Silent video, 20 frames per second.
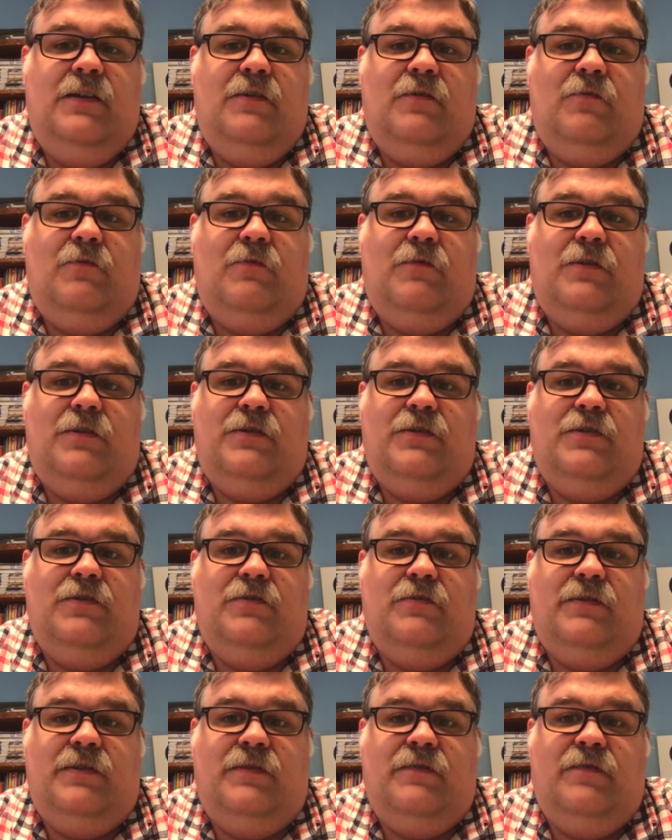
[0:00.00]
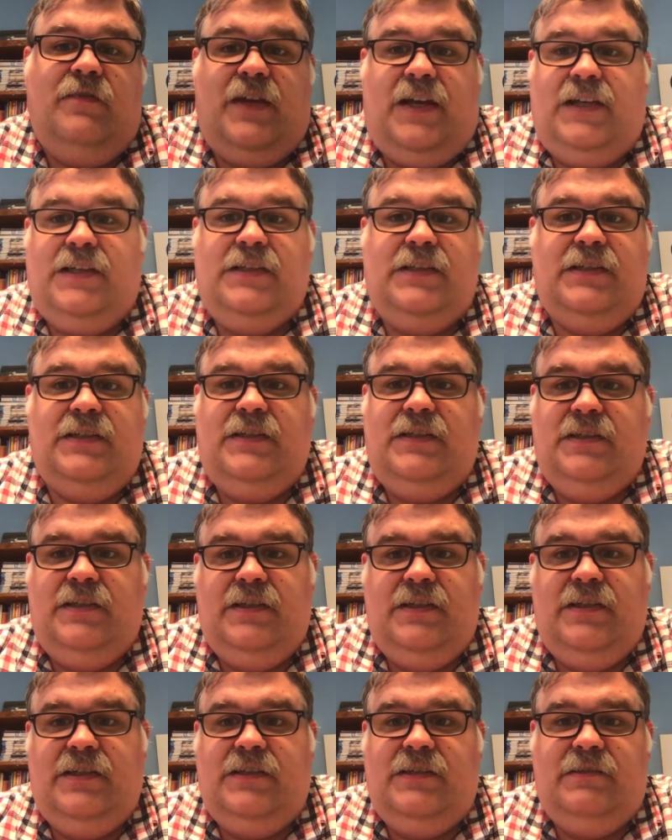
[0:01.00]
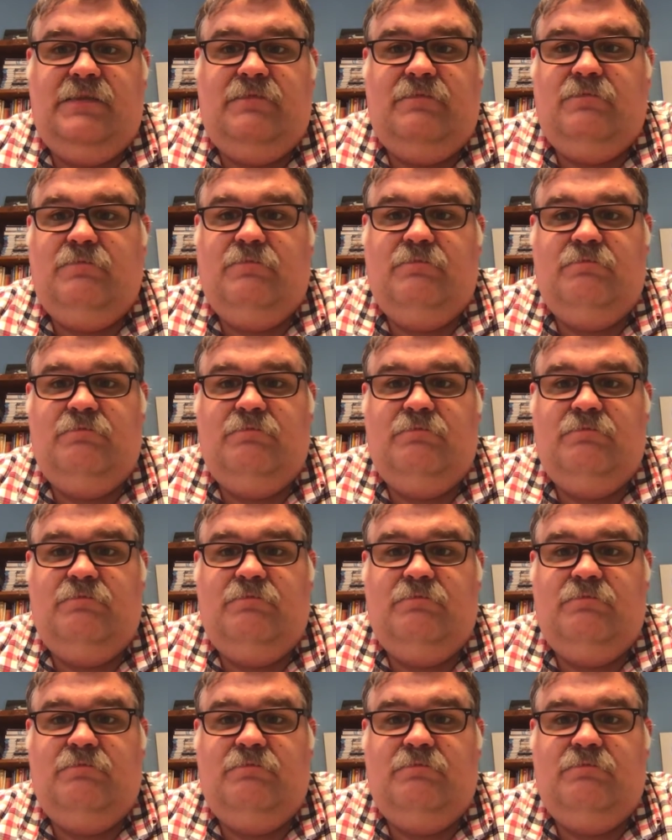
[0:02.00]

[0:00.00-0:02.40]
or to invest in